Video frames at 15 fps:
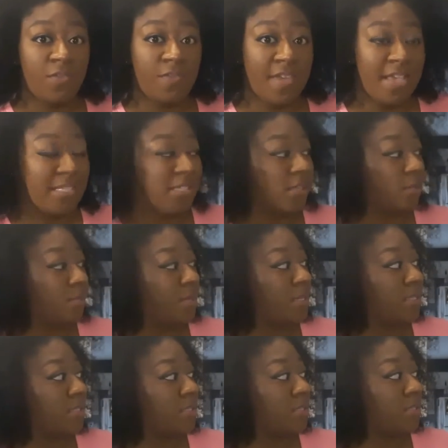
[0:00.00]
facing
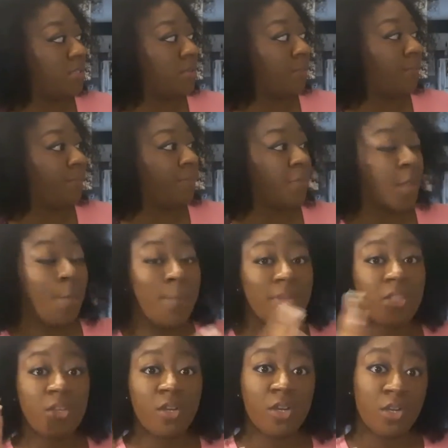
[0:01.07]
pieces,
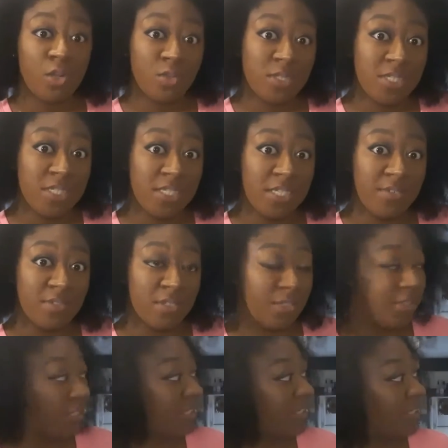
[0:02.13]
but there are no sleeves
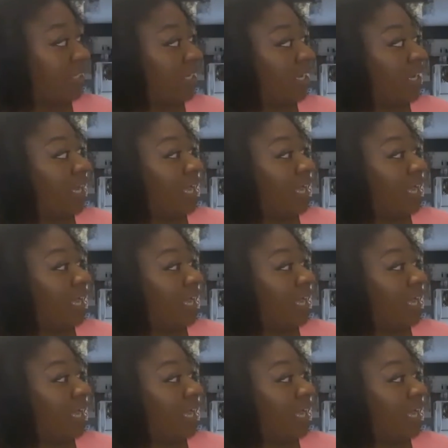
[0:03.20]
on here.